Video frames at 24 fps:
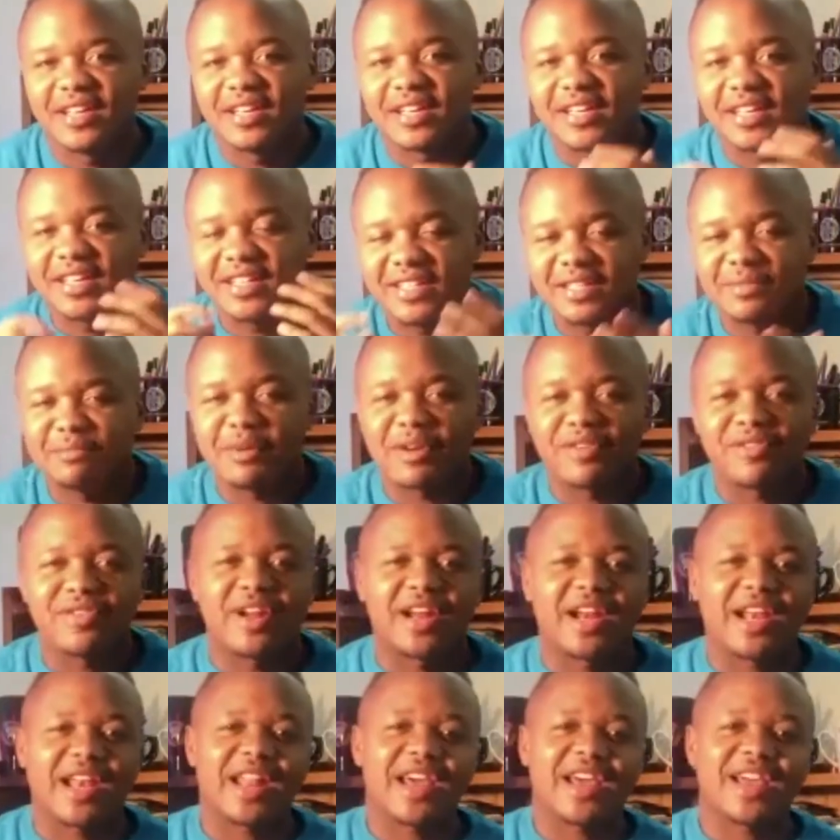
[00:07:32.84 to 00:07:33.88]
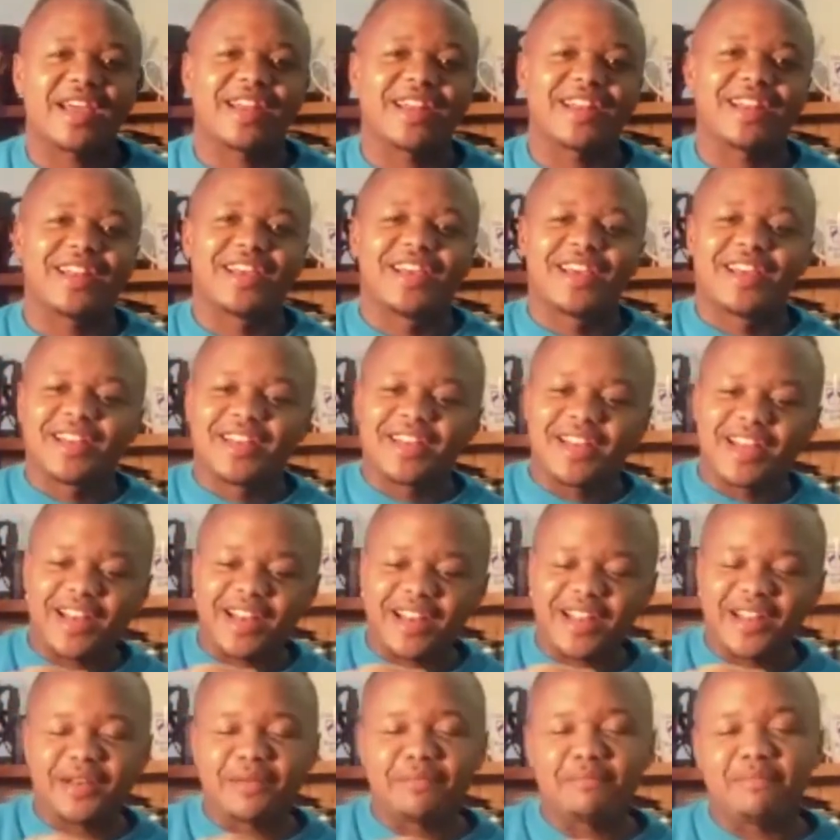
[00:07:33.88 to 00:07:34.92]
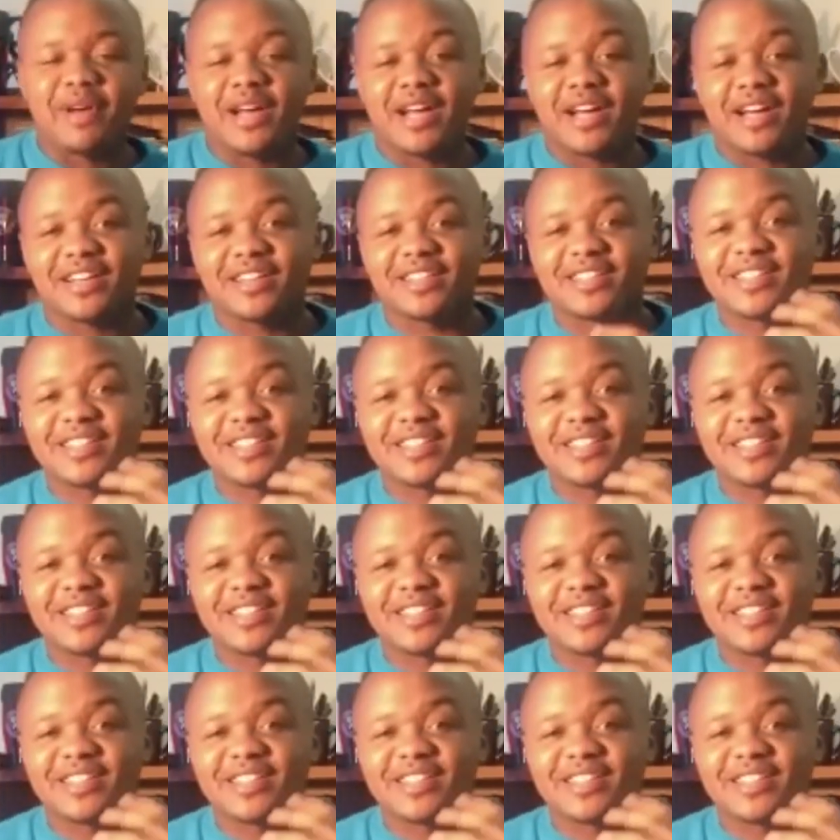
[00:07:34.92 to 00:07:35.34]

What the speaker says: Kiti me recline na lean back.